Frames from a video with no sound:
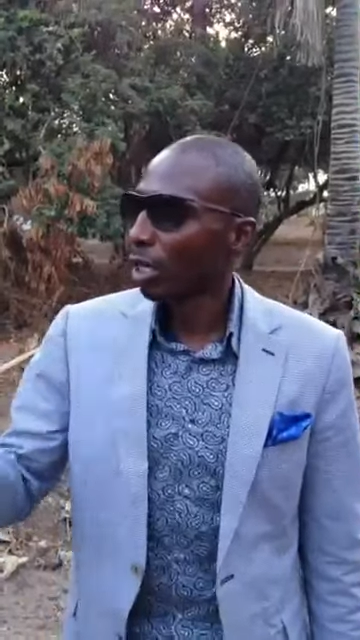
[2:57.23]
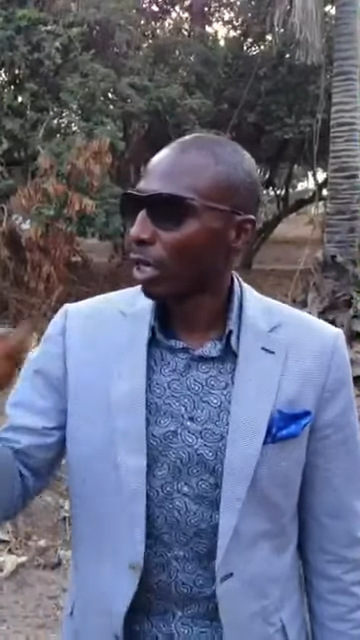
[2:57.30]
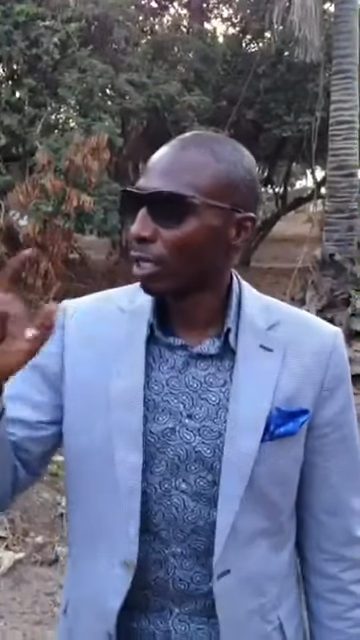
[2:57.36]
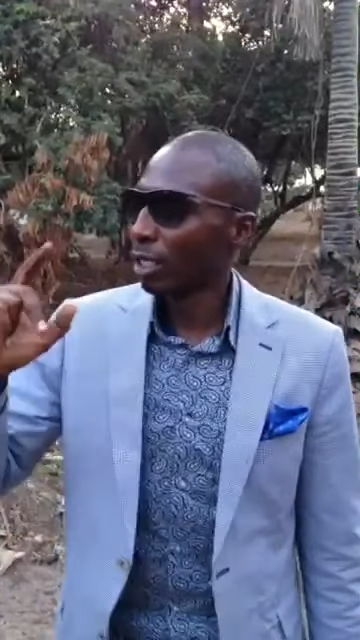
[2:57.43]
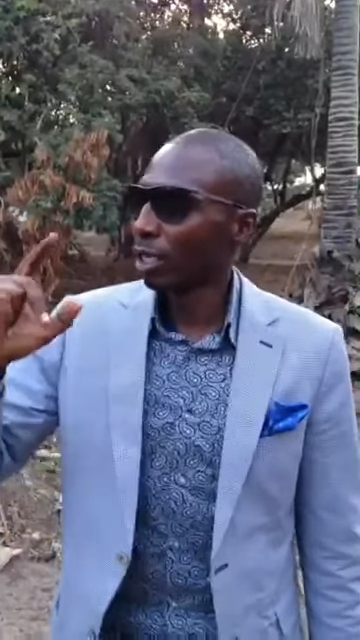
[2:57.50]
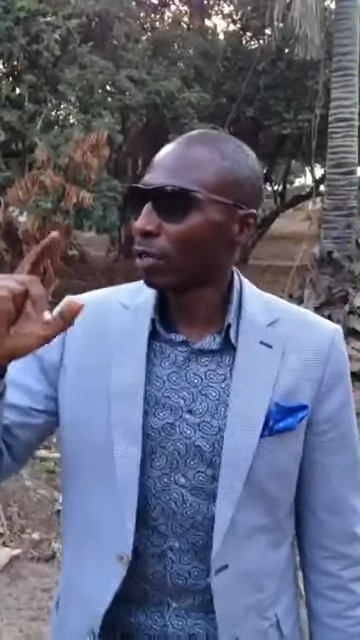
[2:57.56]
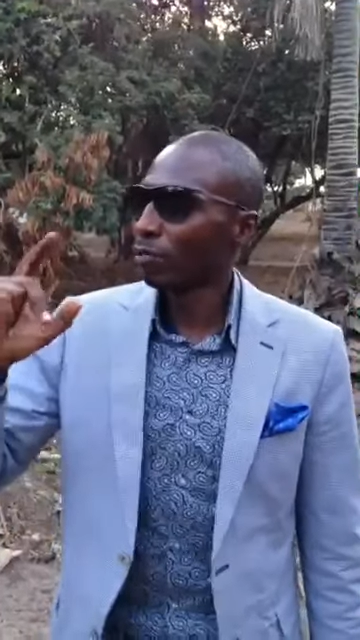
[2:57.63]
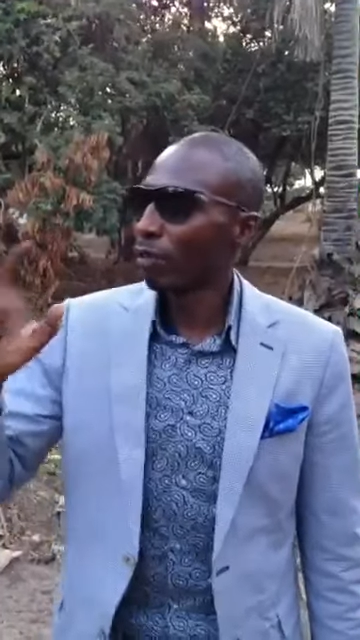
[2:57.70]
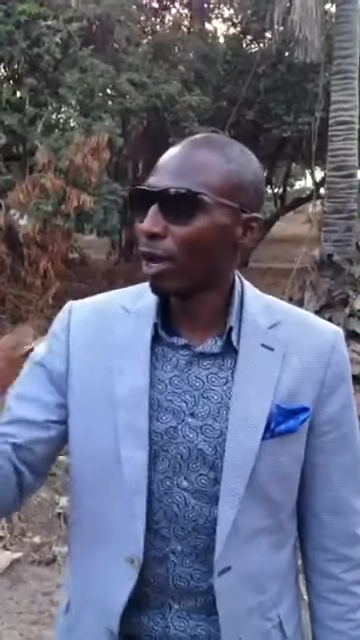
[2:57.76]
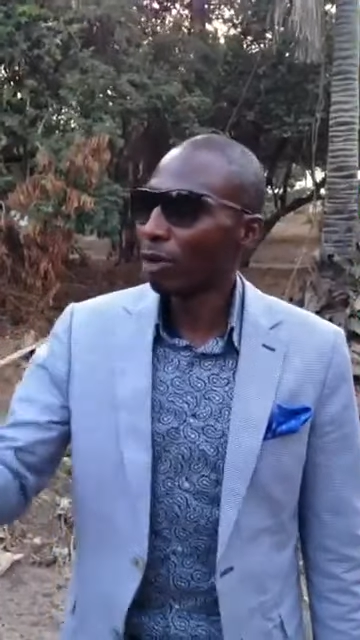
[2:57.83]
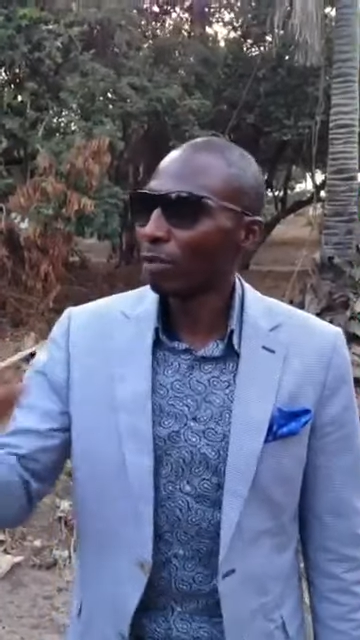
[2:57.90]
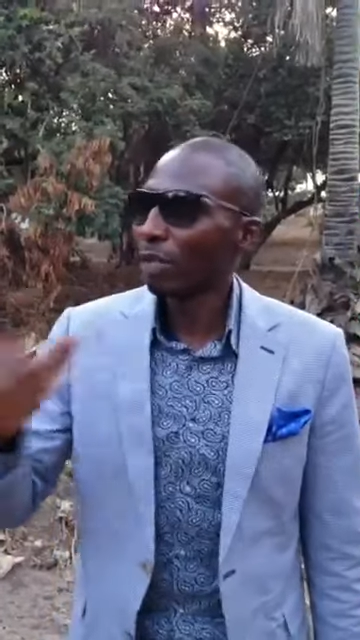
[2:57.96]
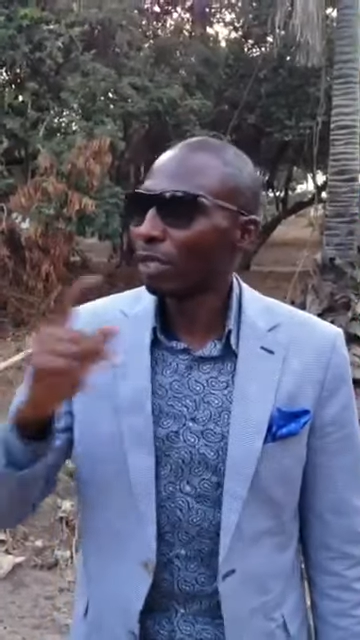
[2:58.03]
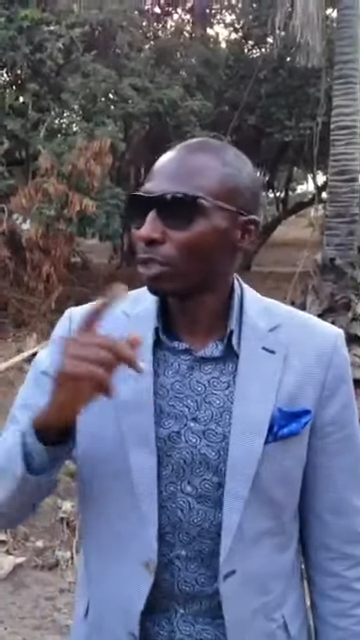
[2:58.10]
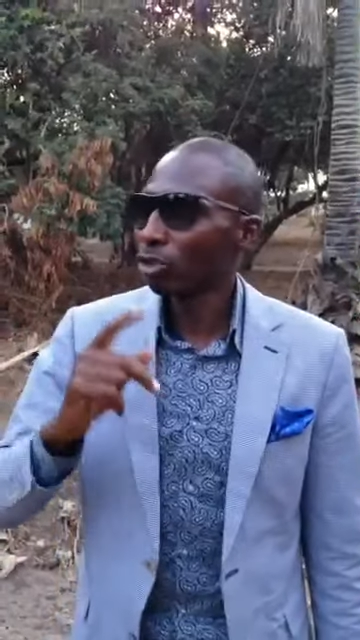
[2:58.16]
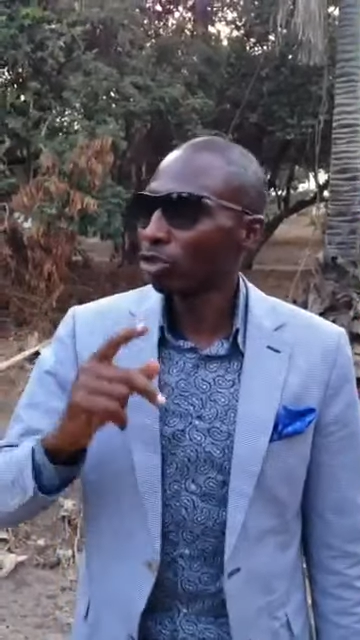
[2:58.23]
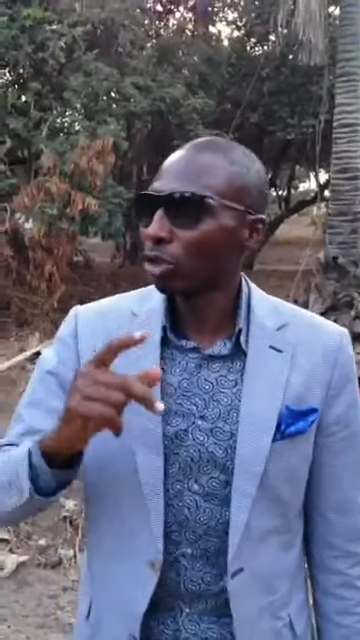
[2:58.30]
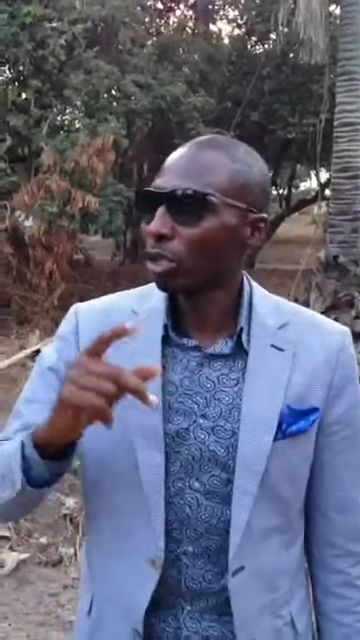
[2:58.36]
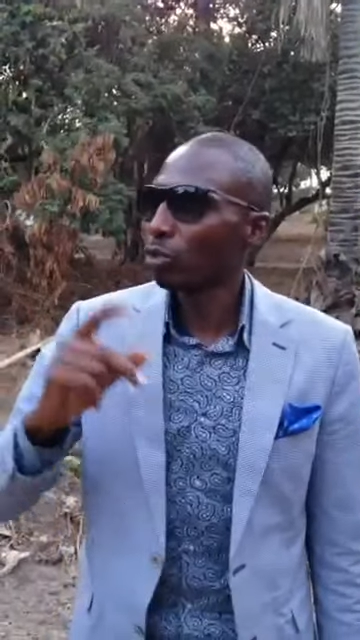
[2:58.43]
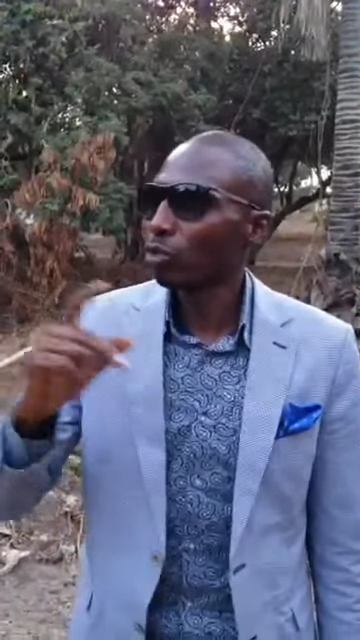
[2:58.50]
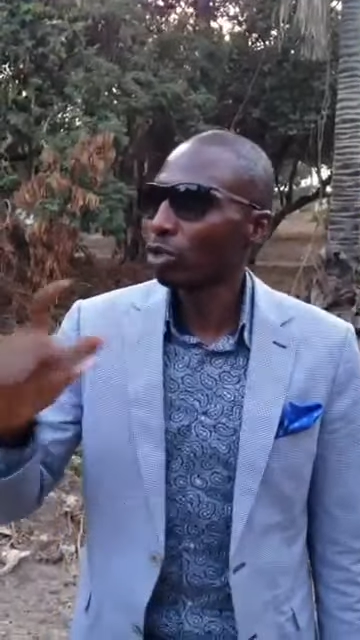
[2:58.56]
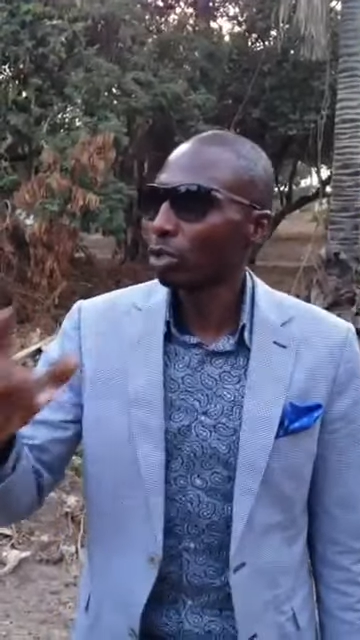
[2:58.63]
And an environmental
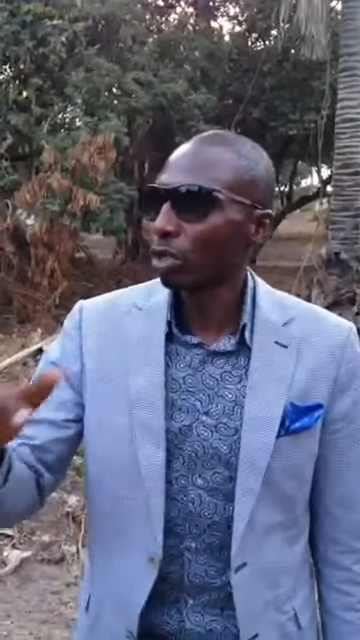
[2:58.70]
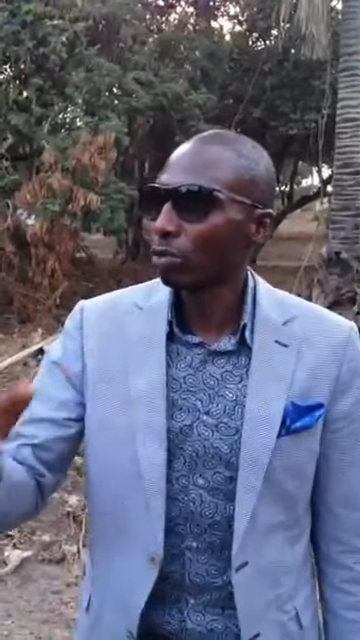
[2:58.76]
study would not